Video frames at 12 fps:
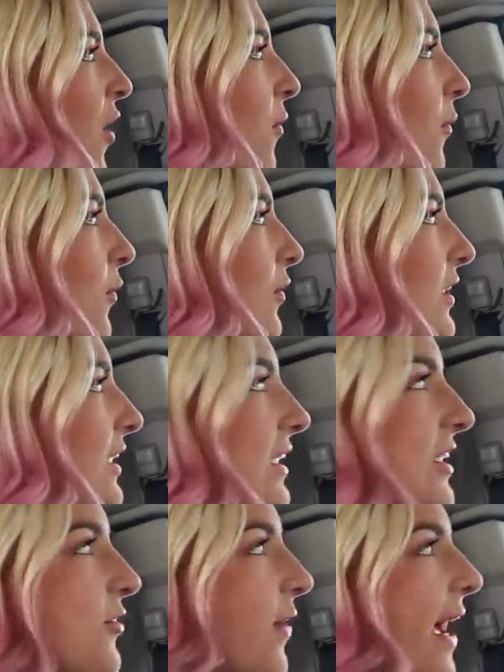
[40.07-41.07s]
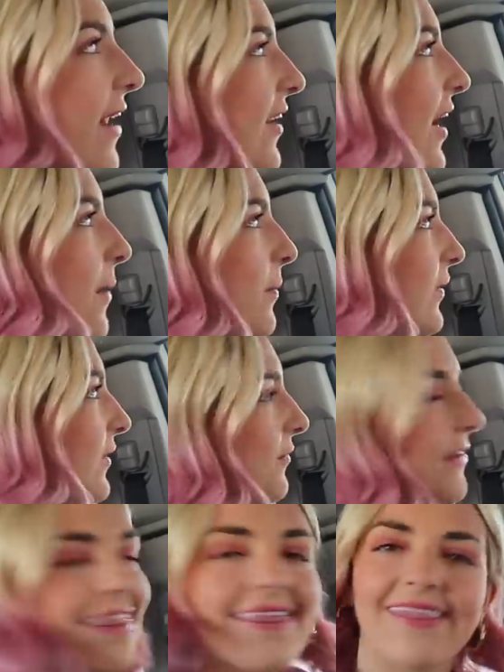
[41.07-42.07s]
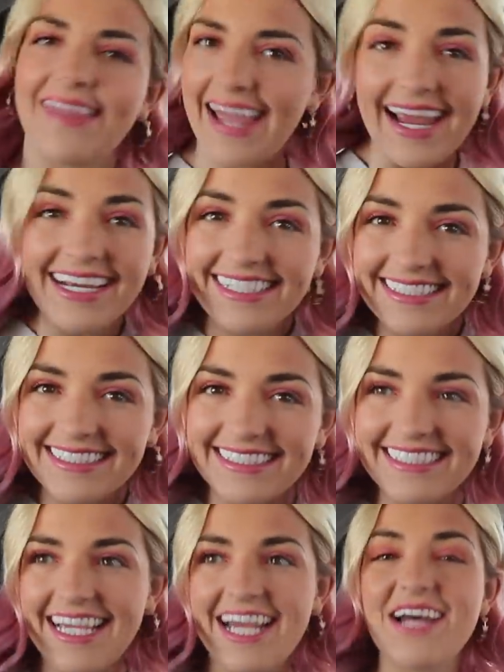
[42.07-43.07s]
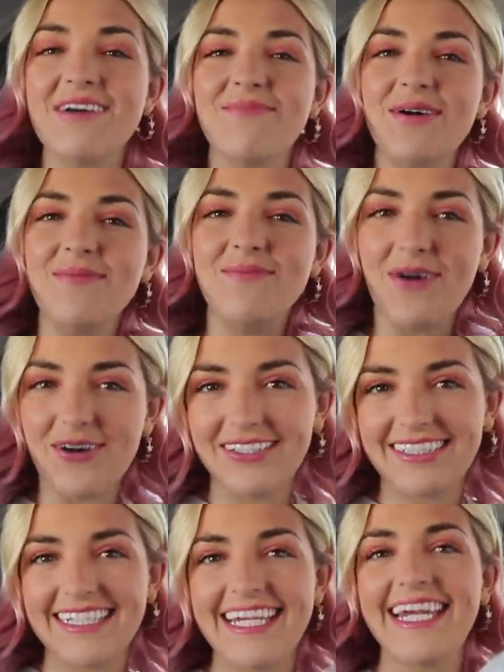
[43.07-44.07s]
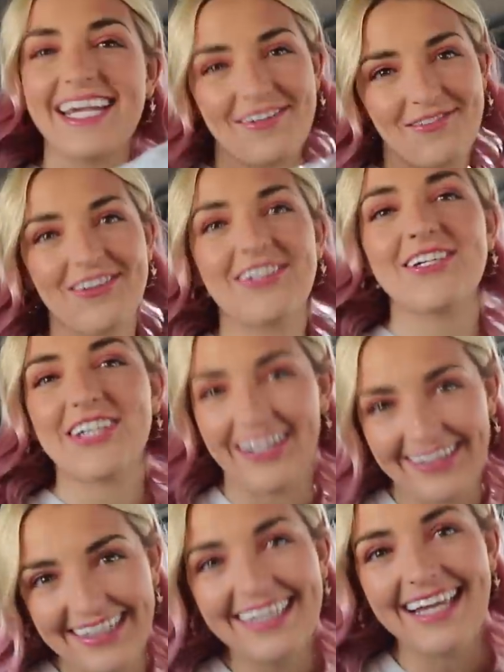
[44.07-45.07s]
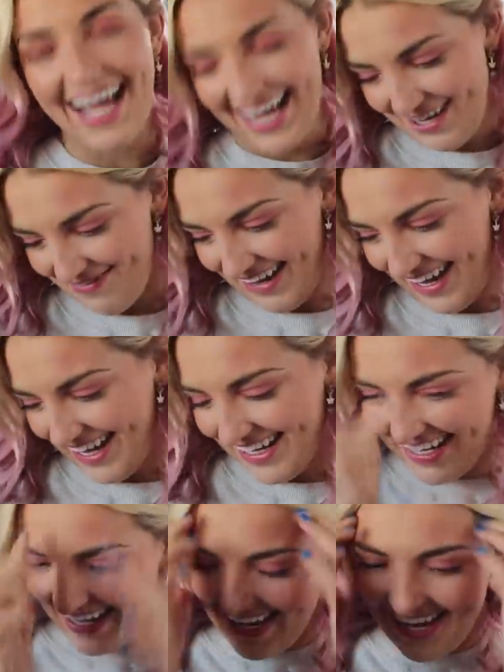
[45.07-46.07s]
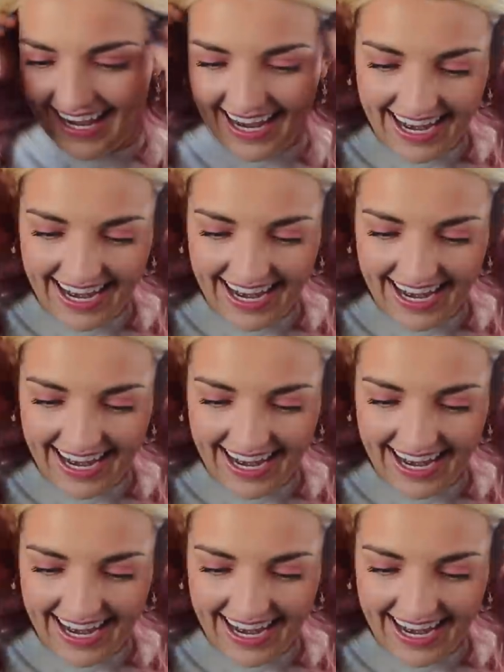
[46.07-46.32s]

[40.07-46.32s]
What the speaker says: we'll just try out a couple different things, but mostly here for the cherry limeade.